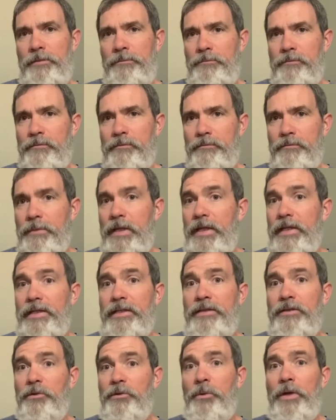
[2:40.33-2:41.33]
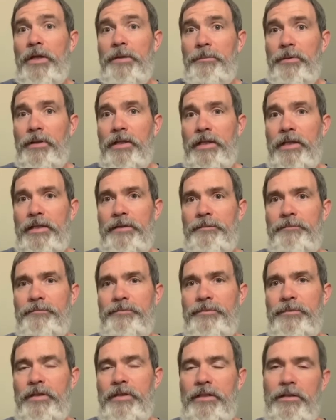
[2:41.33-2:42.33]
making the way plain
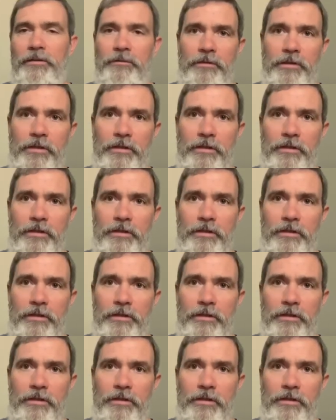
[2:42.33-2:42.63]
in,